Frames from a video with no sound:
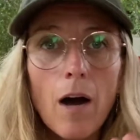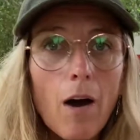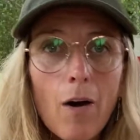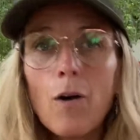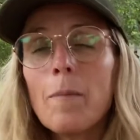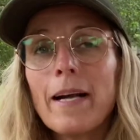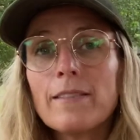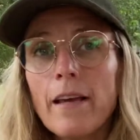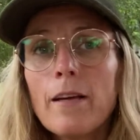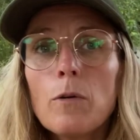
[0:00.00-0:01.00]
all my
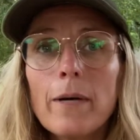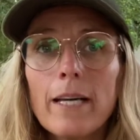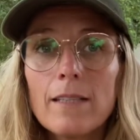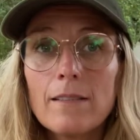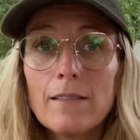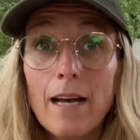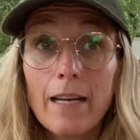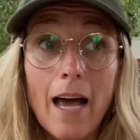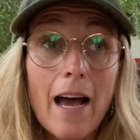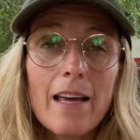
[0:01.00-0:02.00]
takeaways
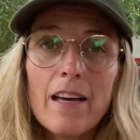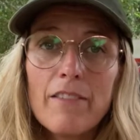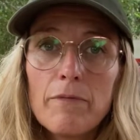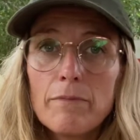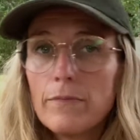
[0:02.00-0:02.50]
that I have,